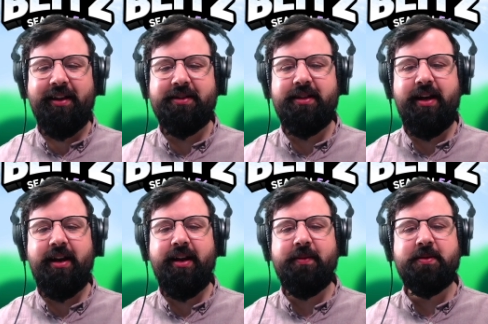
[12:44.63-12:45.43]
There's a
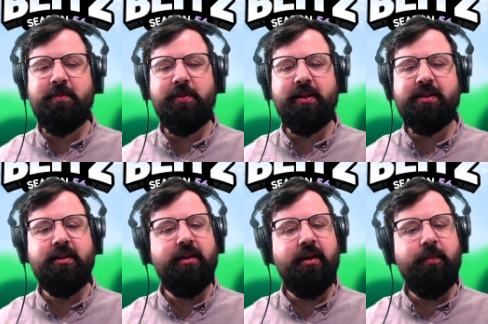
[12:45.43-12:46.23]
lot of names in the
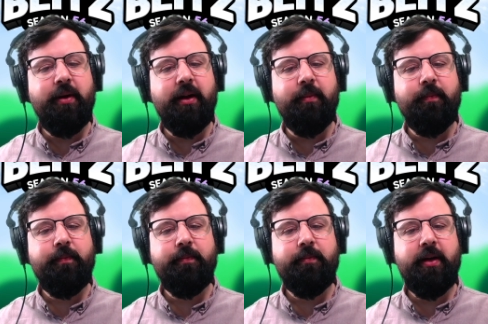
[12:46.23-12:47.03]
Blitzer that are pretty,
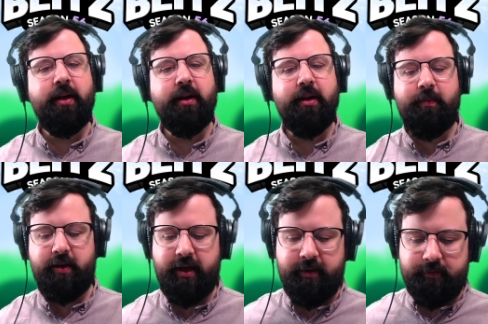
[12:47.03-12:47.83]
pretty dang
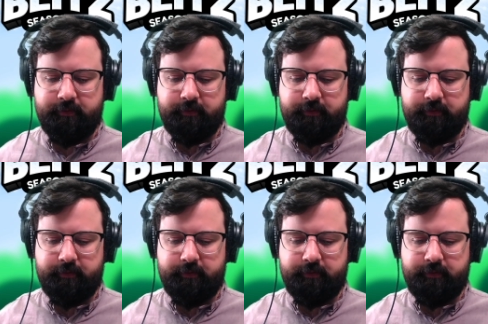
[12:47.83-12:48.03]
complicated.